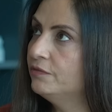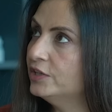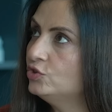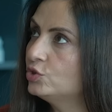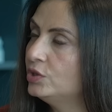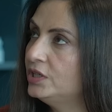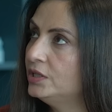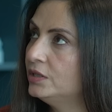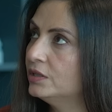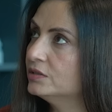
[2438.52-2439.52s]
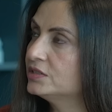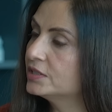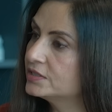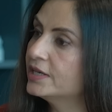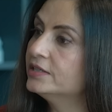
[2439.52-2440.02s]
eventually,
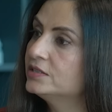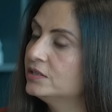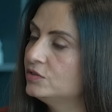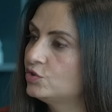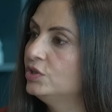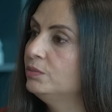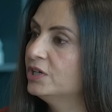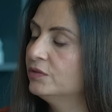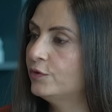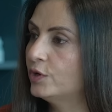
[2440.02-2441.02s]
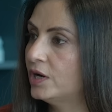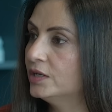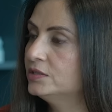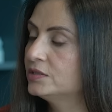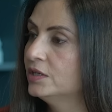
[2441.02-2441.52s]
success in streaming for
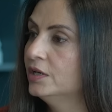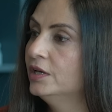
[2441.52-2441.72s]
us